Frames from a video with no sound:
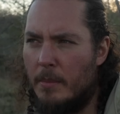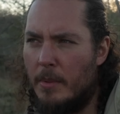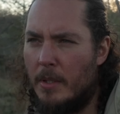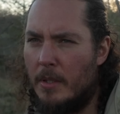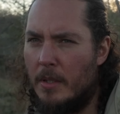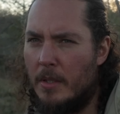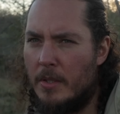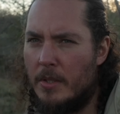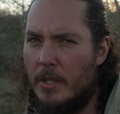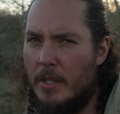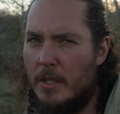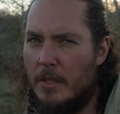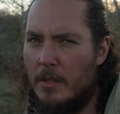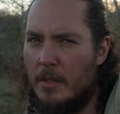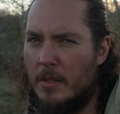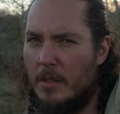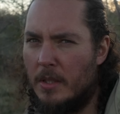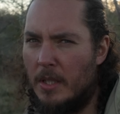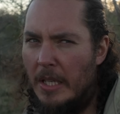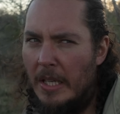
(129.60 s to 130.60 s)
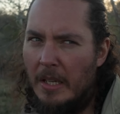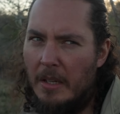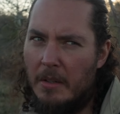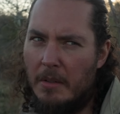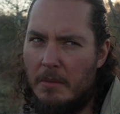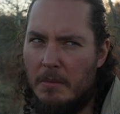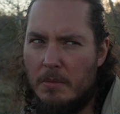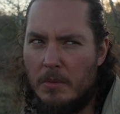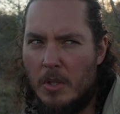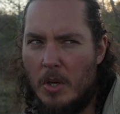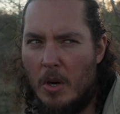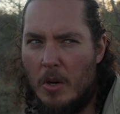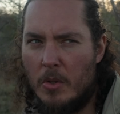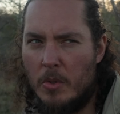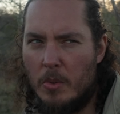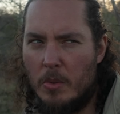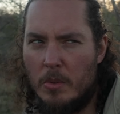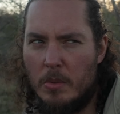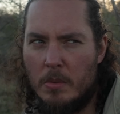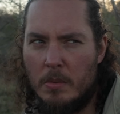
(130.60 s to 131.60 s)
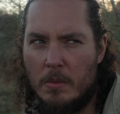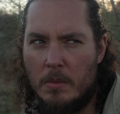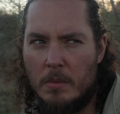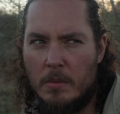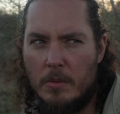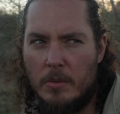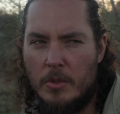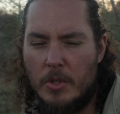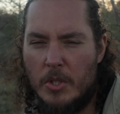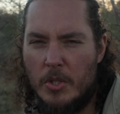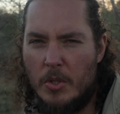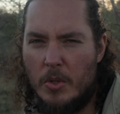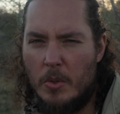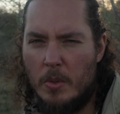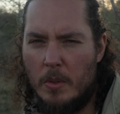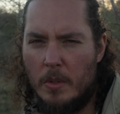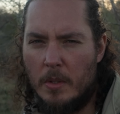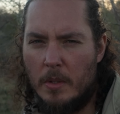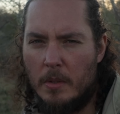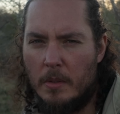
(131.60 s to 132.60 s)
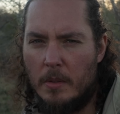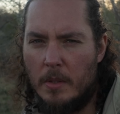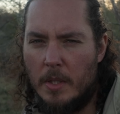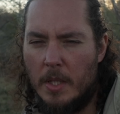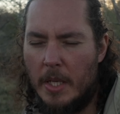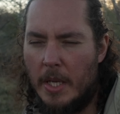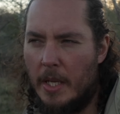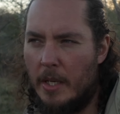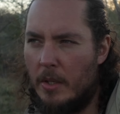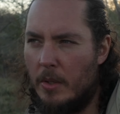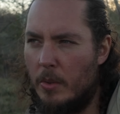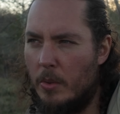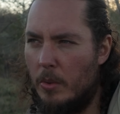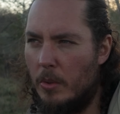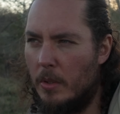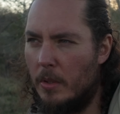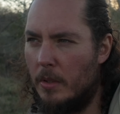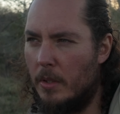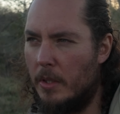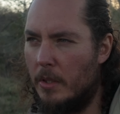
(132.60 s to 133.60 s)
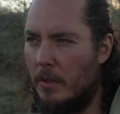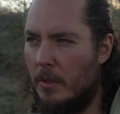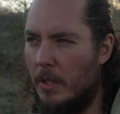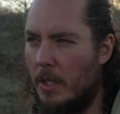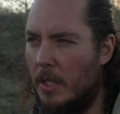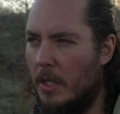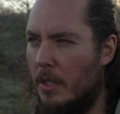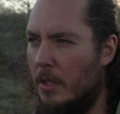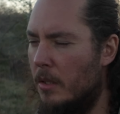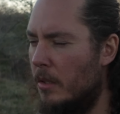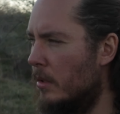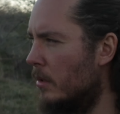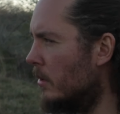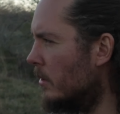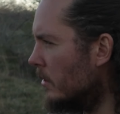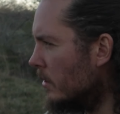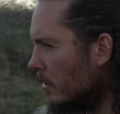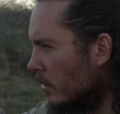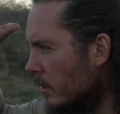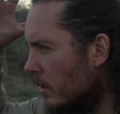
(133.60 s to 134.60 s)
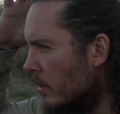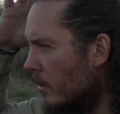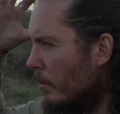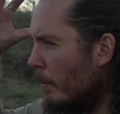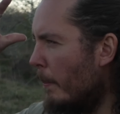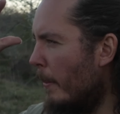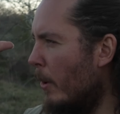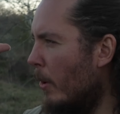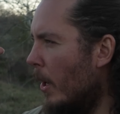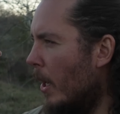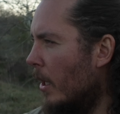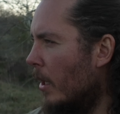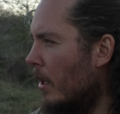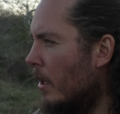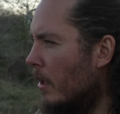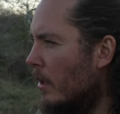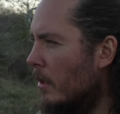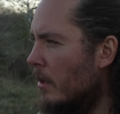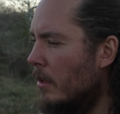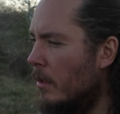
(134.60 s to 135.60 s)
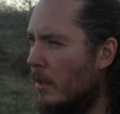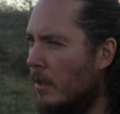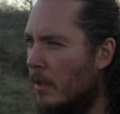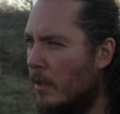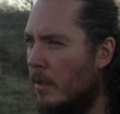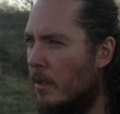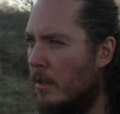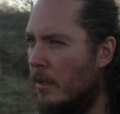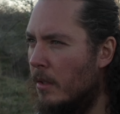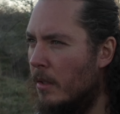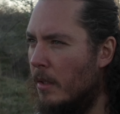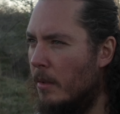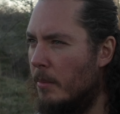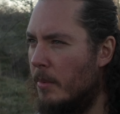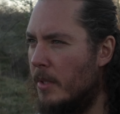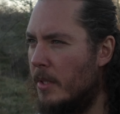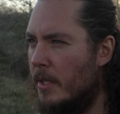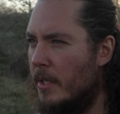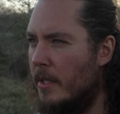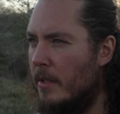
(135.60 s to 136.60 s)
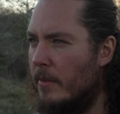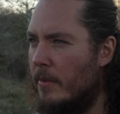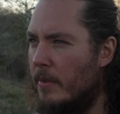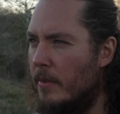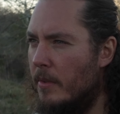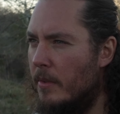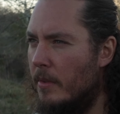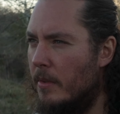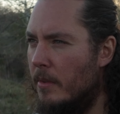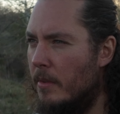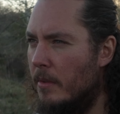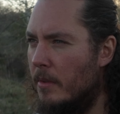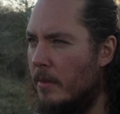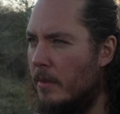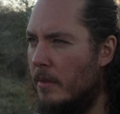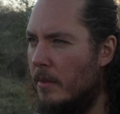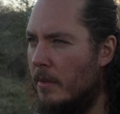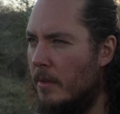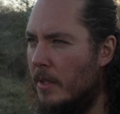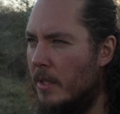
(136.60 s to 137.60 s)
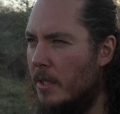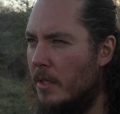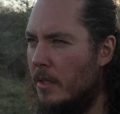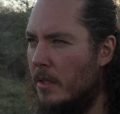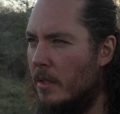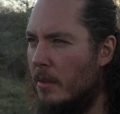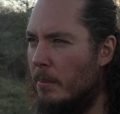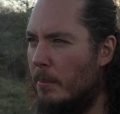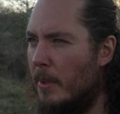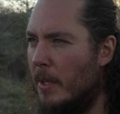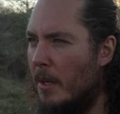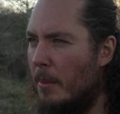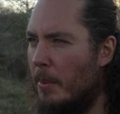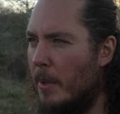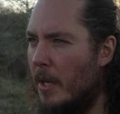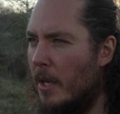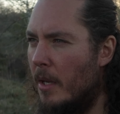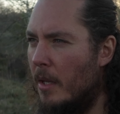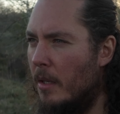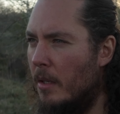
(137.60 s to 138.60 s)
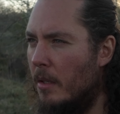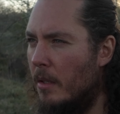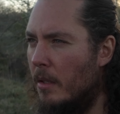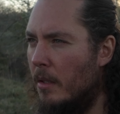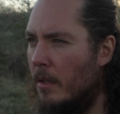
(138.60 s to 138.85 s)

Paraluxias look like cardinals, just cooler. They got a cooler little mohawk. I'm gonna see if he's gonna pop out.